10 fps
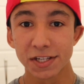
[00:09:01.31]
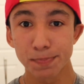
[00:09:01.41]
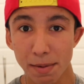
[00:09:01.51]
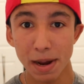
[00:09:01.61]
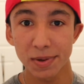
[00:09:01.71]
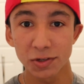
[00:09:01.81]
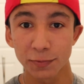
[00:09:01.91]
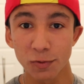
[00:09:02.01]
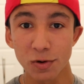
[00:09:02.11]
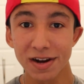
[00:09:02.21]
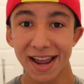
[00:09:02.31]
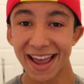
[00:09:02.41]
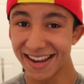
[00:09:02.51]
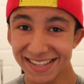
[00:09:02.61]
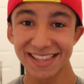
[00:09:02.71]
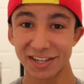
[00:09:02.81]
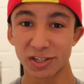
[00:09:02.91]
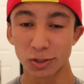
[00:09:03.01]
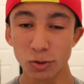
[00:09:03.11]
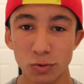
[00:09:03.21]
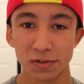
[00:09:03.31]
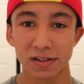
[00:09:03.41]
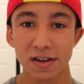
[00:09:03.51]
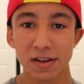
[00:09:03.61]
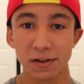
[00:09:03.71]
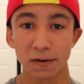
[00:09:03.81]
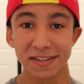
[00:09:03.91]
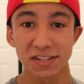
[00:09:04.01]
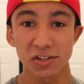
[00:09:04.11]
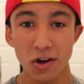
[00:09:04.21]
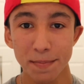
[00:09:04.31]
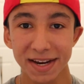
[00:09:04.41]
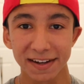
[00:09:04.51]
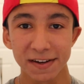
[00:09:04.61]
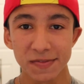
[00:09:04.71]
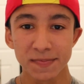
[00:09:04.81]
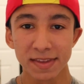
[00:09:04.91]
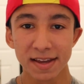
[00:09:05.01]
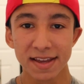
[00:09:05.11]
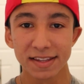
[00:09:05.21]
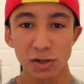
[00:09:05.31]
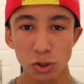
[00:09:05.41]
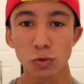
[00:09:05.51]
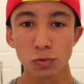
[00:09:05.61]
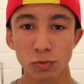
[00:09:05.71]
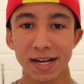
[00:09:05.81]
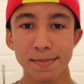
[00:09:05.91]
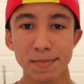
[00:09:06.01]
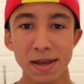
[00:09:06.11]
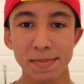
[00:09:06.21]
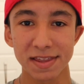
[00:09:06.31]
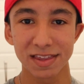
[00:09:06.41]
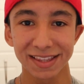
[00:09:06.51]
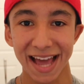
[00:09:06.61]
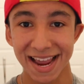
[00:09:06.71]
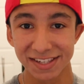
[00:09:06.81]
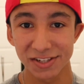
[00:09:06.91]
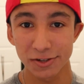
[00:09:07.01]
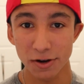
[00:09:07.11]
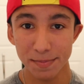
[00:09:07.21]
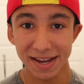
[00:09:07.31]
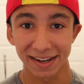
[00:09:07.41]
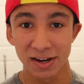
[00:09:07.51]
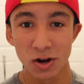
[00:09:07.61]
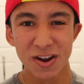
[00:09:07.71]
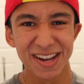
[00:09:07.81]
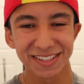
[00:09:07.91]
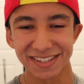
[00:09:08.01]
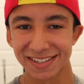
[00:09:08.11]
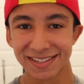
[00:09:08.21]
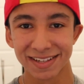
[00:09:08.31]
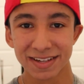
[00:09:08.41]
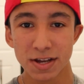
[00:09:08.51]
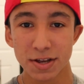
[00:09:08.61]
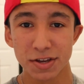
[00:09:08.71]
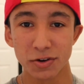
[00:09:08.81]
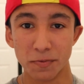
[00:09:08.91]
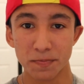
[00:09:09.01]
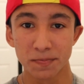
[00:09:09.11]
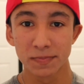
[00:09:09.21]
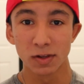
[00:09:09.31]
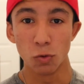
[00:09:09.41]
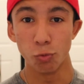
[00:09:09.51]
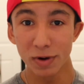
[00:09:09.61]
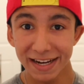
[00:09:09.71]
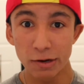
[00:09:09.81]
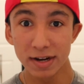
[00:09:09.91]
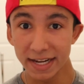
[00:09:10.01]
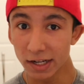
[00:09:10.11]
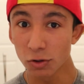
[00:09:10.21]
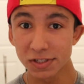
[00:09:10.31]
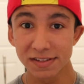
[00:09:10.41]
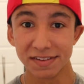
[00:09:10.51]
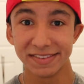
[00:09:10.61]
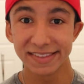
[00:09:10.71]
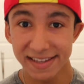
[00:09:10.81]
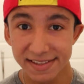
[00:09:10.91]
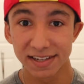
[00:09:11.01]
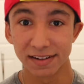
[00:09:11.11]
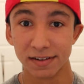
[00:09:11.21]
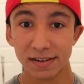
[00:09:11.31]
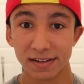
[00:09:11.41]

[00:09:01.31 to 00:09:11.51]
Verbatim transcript: Spider-Man P S four and into this suit. You know, Insomniac, this suit really made me think that Insomniac just, you know, really, really goes into detail,